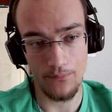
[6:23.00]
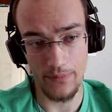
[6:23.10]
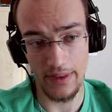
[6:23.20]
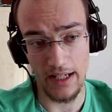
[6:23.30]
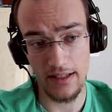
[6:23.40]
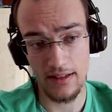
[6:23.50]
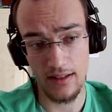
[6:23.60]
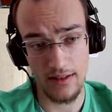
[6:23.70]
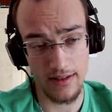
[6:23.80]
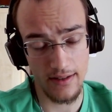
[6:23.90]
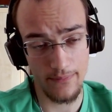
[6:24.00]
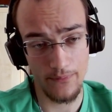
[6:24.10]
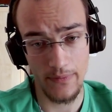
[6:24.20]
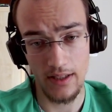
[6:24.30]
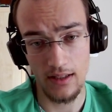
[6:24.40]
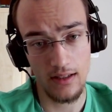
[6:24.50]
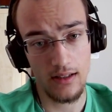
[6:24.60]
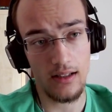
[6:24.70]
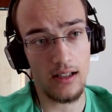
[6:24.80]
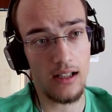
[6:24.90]
knight takes,
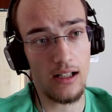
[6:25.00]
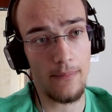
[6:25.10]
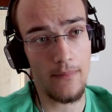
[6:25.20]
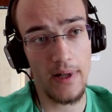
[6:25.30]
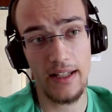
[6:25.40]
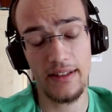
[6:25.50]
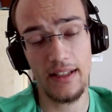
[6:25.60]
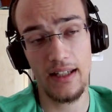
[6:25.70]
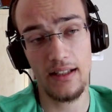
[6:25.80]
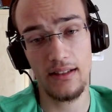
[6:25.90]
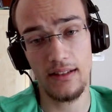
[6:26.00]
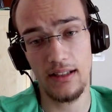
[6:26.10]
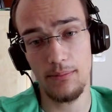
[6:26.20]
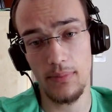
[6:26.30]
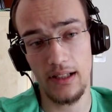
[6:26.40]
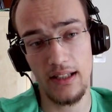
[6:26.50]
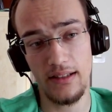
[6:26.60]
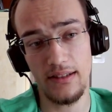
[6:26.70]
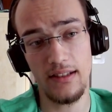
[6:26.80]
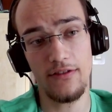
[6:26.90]
and then they
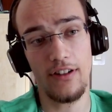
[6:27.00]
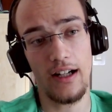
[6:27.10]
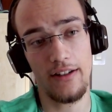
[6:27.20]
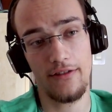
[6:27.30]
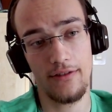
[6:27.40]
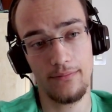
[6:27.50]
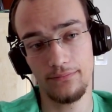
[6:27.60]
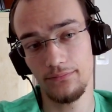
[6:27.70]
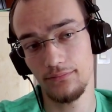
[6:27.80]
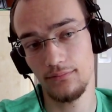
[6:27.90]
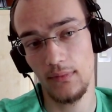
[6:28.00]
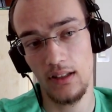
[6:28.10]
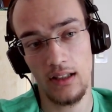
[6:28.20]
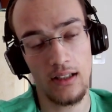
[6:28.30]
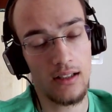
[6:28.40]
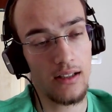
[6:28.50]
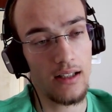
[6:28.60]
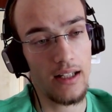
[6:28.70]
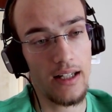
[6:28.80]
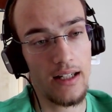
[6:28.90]
play d5.
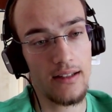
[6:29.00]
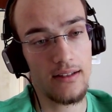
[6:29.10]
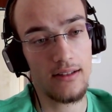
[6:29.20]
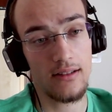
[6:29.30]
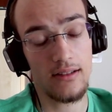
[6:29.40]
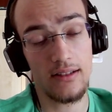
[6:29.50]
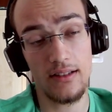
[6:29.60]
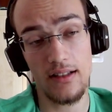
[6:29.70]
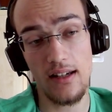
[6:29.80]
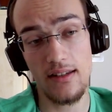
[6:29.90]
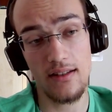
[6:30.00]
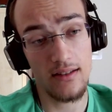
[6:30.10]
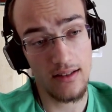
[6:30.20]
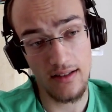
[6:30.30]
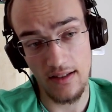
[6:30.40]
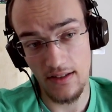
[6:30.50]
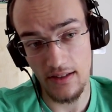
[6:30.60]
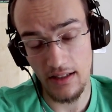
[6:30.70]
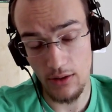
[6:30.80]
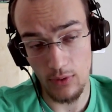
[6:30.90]
And the reason this
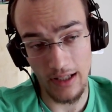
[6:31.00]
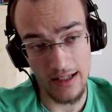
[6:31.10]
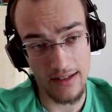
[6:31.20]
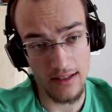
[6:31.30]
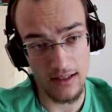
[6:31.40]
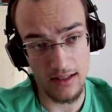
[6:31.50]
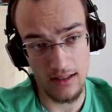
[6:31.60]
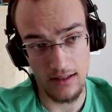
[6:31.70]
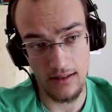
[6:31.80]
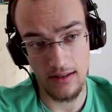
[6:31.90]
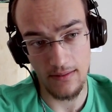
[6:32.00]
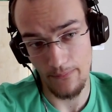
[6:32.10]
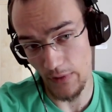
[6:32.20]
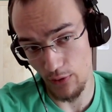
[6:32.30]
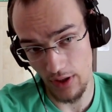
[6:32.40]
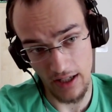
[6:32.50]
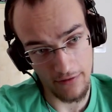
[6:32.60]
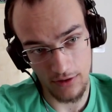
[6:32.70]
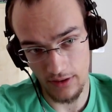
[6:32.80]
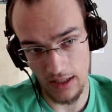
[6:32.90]
is equalizing is now we
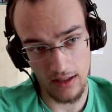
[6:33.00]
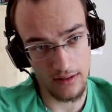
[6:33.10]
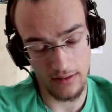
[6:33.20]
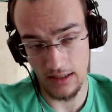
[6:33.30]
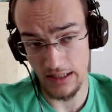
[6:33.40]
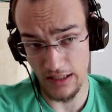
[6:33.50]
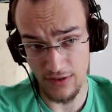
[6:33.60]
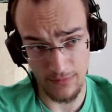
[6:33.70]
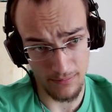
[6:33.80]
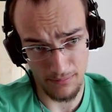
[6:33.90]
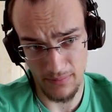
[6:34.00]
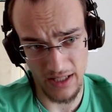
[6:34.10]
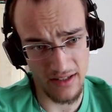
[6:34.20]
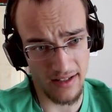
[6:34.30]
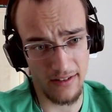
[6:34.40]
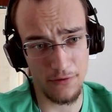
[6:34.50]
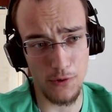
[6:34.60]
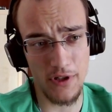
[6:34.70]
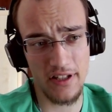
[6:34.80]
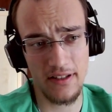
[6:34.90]
have to take, this is basically
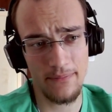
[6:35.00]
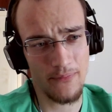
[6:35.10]
forced.